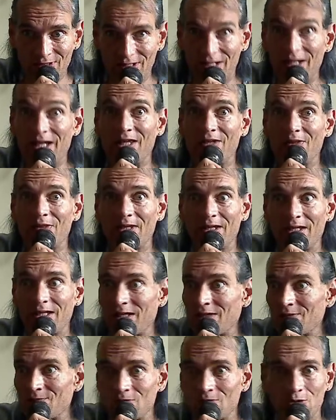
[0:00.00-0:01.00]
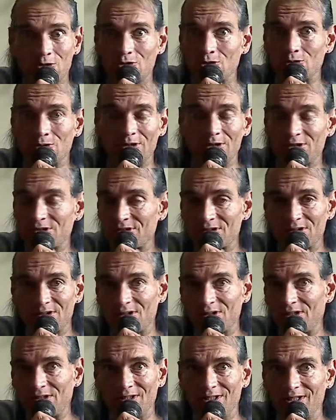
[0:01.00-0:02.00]
and they have no choice
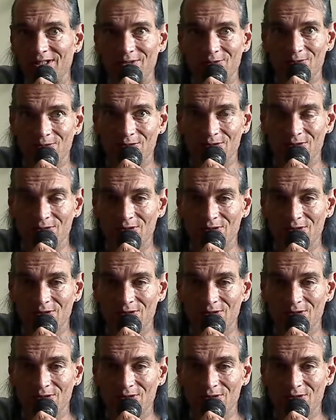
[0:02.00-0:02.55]
in life